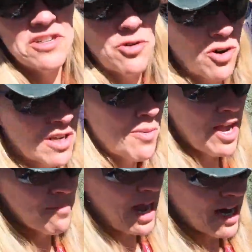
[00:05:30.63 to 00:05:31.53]
in Oregon
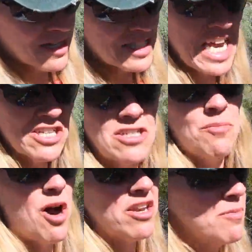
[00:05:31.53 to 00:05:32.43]
Pipe Cactus National
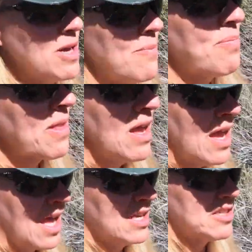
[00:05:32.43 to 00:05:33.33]
Monument,
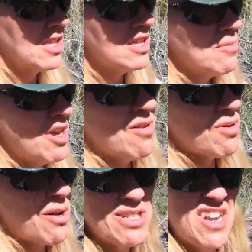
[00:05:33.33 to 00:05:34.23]
and it's a little bit,
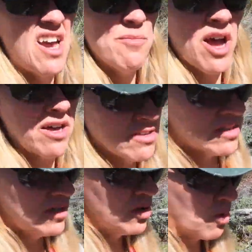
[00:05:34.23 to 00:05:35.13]
probably 9
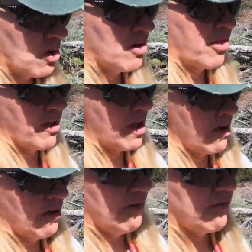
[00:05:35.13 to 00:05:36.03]
miles north
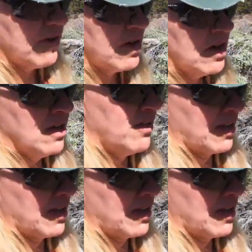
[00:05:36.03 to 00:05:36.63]
of the